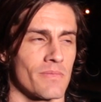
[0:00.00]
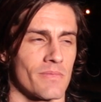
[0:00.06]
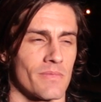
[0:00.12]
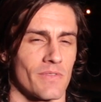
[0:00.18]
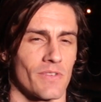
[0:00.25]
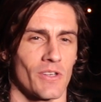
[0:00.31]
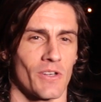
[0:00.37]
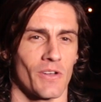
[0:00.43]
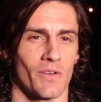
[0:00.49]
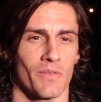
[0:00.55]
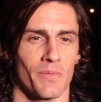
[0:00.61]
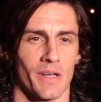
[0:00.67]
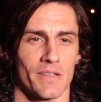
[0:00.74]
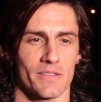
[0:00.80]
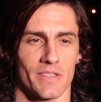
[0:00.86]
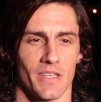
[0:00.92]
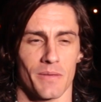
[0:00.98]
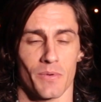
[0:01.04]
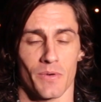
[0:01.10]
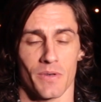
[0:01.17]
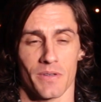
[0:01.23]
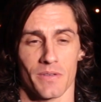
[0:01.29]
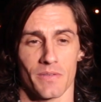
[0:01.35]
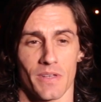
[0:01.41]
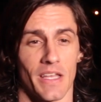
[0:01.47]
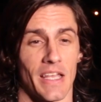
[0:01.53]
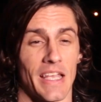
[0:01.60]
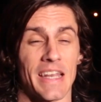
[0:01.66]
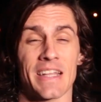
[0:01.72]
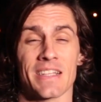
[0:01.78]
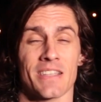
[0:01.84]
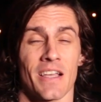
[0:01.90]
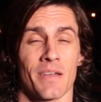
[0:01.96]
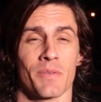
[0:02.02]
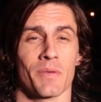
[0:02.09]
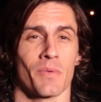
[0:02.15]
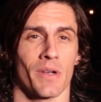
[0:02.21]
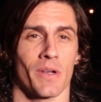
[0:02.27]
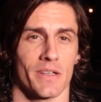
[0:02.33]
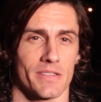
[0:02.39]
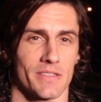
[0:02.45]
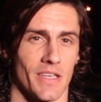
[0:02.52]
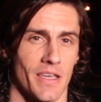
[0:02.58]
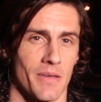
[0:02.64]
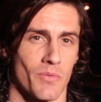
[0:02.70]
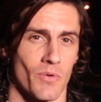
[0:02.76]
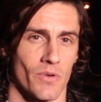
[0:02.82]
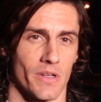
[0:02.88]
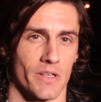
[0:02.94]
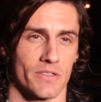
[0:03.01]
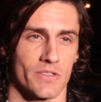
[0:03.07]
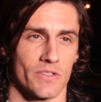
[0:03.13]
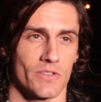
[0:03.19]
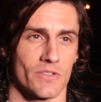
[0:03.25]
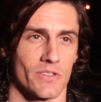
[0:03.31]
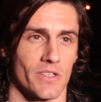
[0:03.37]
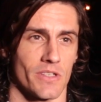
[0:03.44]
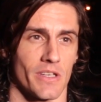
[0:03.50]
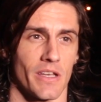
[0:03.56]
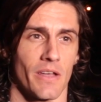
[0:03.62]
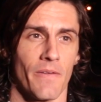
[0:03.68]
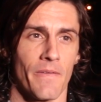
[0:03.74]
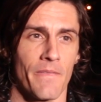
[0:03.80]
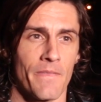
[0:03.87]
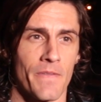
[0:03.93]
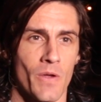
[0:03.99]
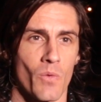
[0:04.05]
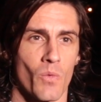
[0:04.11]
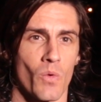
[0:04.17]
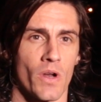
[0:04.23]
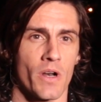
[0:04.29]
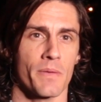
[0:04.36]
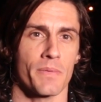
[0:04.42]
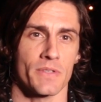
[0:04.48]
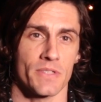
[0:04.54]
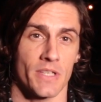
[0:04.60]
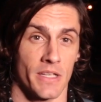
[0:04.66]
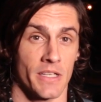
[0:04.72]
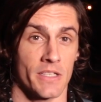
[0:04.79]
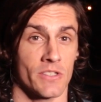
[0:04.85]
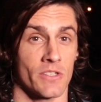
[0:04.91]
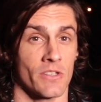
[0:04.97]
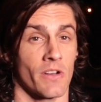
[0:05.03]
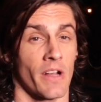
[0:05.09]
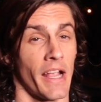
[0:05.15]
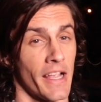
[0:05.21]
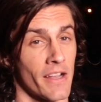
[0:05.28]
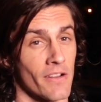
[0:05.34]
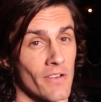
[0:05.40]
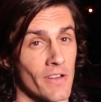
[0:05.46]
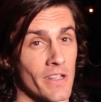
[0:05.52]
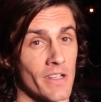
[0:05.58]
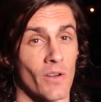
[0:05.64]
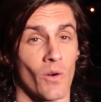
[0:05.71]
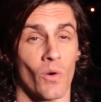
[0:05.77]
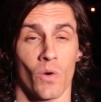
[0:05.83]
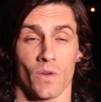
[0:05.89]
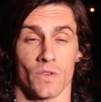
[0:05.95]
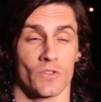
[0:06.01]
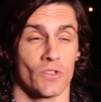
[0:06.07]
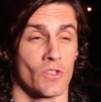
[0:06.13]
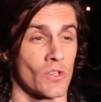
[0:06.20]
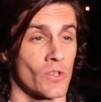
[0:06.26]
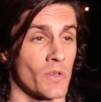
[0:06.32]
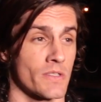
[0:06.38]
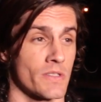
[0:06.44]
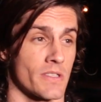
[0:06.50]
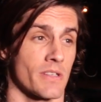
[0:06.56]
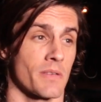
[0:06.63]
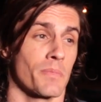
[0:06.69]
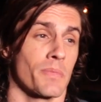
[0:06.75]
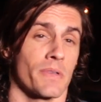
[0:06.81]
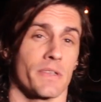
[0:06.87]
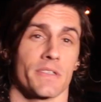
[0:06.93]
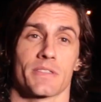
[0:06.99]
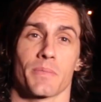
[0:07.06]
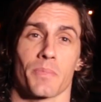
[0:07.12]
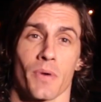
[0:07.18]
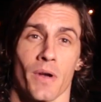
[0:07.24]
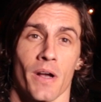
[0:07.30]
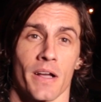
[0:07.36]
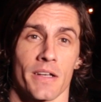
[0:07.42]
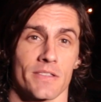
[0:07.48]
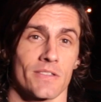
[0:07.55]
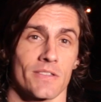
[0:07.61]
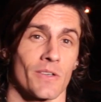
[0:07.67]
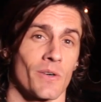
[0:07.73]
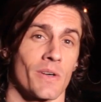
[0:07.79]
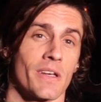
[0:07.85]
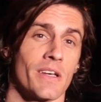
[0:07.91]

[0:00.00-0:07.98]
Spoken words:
know about skateboarding, anytime you break a skateboard, it's usually 100% unless you're angry, or 2, it's a complete surprise. So